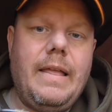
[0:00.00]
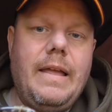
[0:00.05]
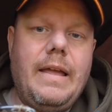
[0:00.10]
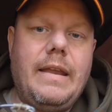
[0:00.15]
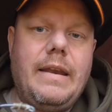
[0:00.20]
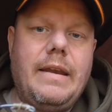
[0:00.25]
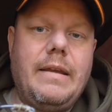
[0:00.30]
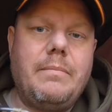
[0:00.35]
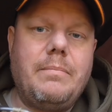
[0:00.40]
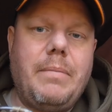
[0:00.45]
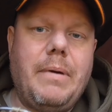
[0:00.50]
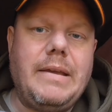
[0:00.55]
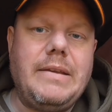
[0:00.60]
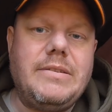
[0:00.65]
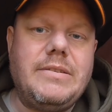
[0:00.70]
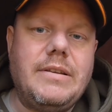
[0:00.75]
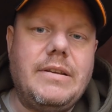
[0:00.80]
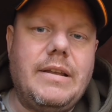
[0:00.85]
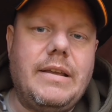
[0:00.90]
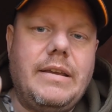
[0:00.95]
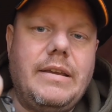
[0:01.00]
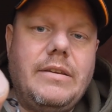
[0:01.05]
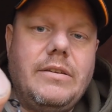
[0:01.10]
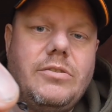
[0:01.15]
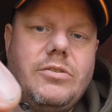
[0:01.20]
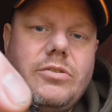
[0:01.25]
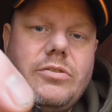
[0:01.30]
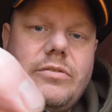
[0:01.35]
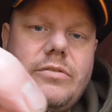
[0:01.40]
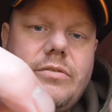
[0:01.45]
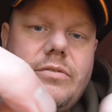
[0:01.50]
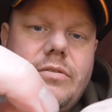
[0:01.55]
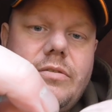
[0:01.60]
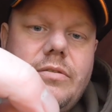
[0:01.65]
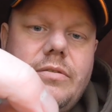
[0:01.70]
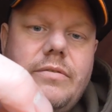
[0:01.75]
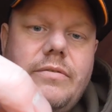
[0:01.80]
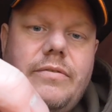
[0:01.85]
And then basically you just